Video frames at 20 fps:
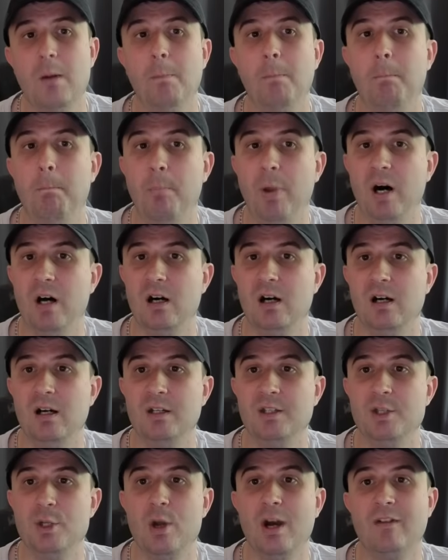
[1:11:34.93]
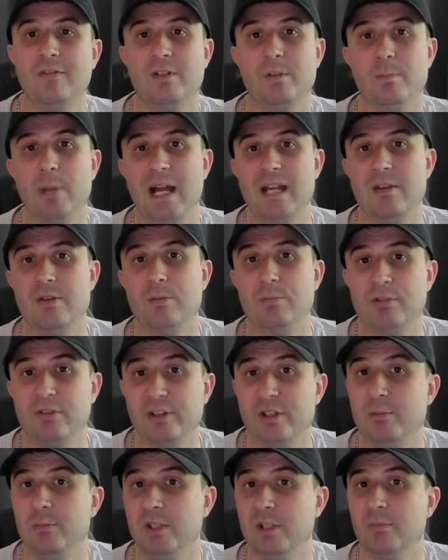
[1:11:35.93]
but you have to pay the
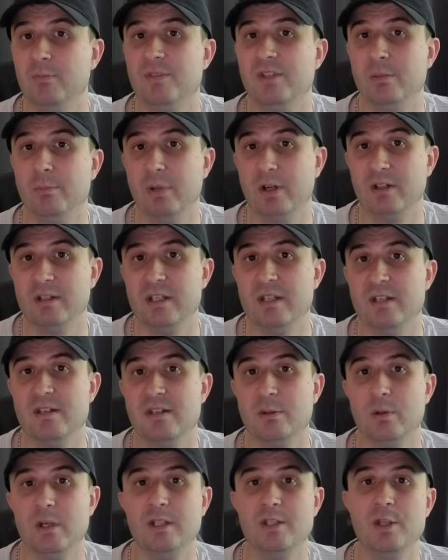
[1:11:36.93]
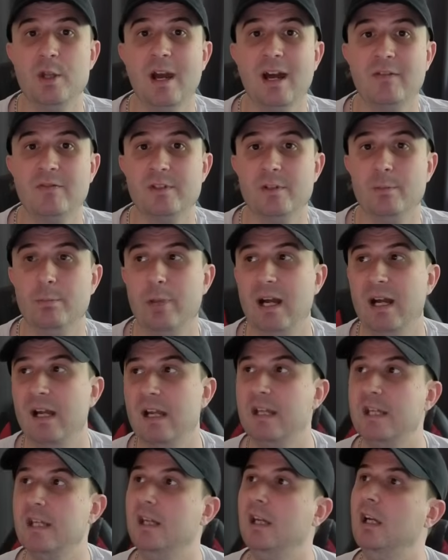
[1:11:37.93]
premium to buy into it. You have to
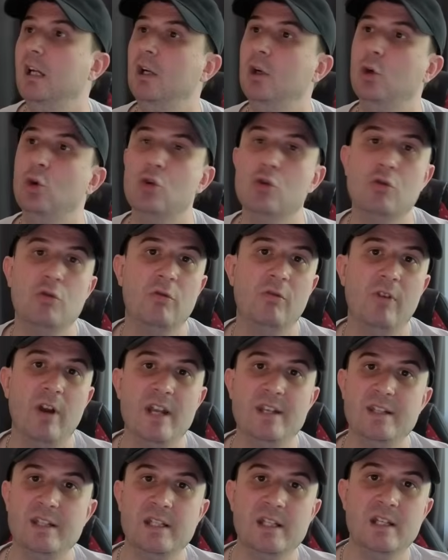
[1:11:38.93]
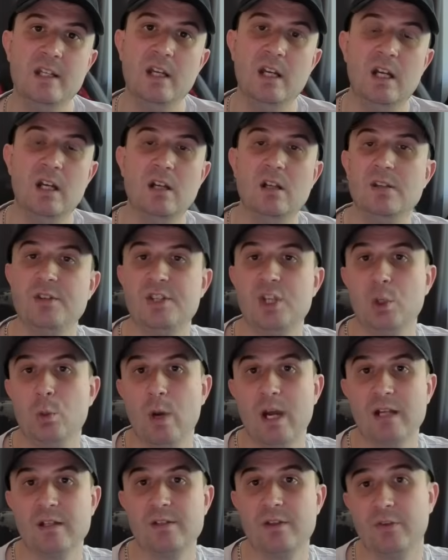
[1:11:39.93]
pay already
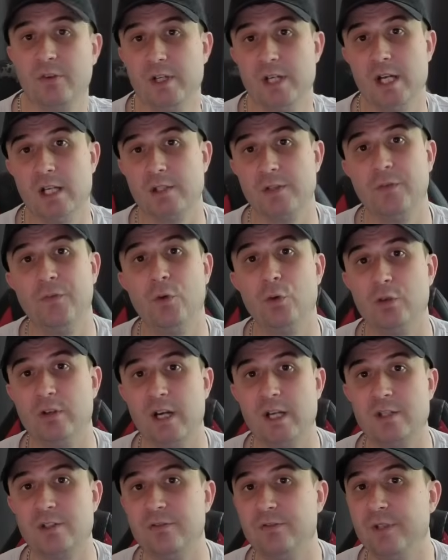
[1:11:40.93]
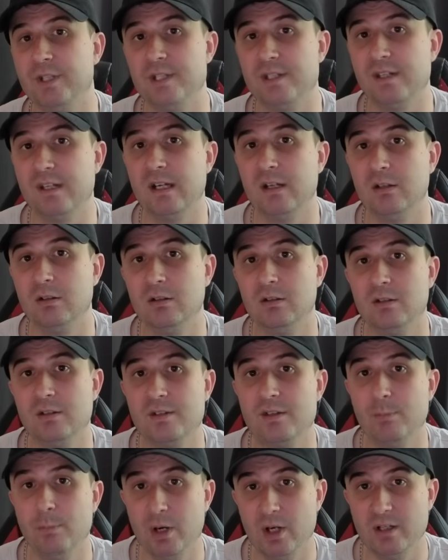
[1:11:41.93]
2x, 3x, 4x retail to
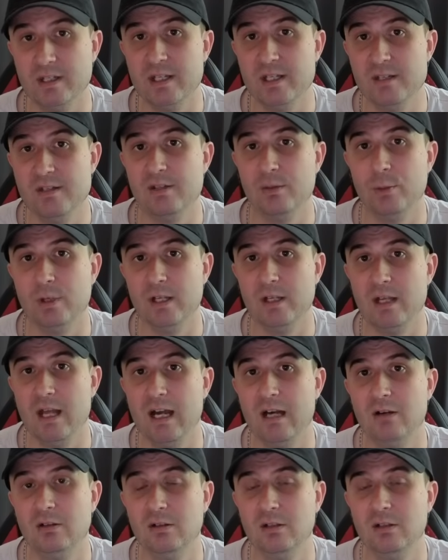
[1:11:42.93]
buy into it now.